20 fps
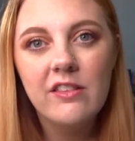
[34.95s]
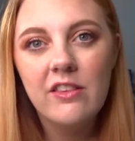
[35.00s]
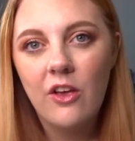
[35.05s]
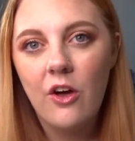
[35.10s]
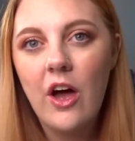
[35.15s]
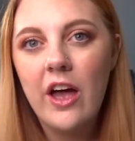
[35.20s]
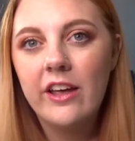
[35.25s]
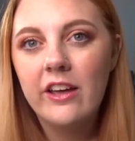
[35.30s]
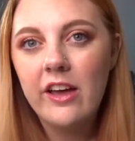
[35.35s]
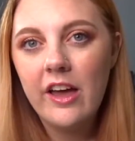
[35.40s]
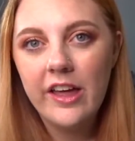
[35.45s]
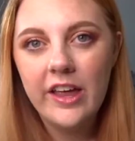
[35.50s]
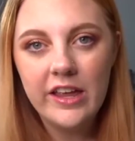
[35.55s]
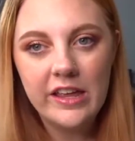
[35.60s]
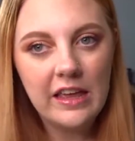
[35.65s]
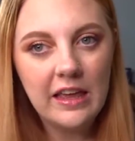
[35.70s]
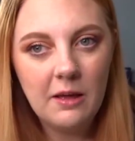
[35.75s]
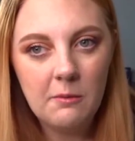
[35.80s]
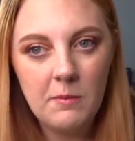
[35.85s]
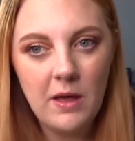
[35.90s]
So I
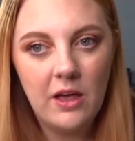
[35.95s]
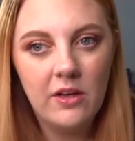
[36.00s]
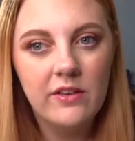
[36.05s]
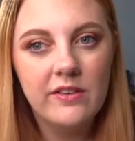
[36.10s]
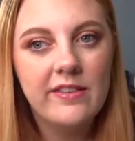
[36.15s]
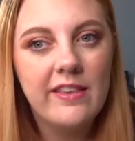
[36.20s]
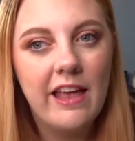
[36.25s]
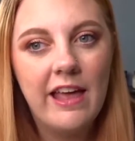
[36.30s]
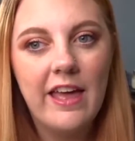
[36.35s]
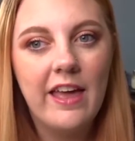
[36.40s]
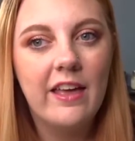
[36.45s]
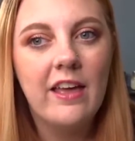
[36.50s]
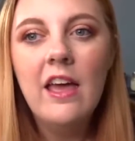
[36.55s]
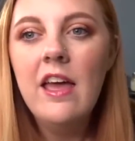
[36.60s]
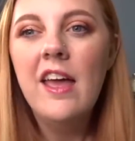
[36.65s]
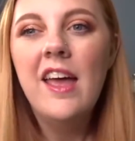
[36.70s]
got emails saying,